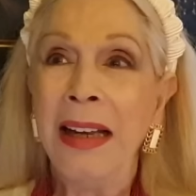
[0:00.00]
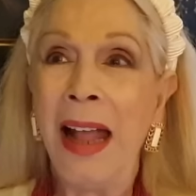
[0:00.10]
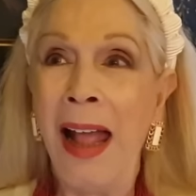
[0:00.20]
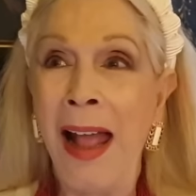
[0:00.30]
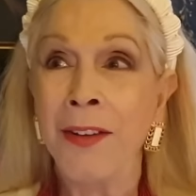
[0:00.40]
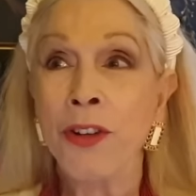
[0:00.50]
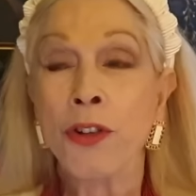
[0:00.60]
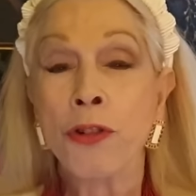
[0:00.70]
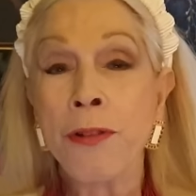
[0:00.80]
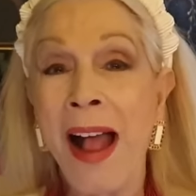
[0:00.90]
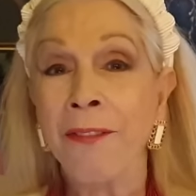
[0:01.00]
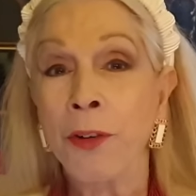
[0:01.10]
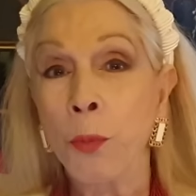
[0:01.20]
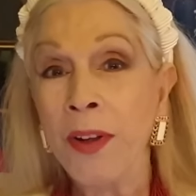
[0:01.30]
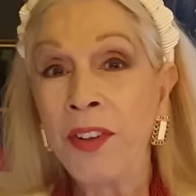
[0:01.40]
and
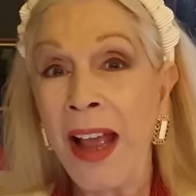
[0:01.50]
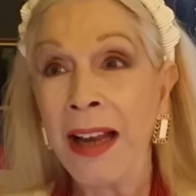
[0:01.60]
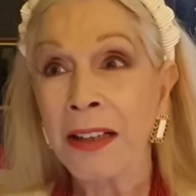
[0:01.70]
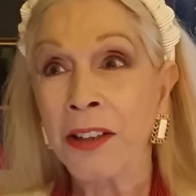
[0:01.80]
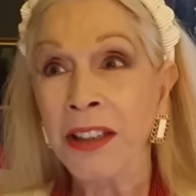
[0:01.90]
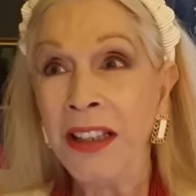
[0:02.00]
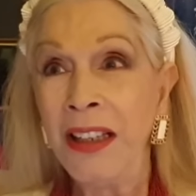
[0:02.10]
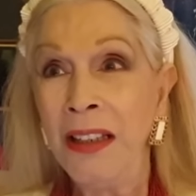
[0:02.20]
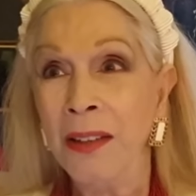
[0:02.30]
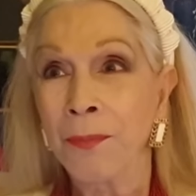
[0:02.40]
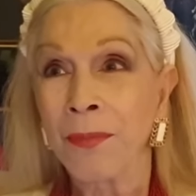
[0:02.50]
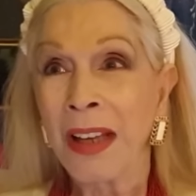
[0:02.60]
travel with Helga Lee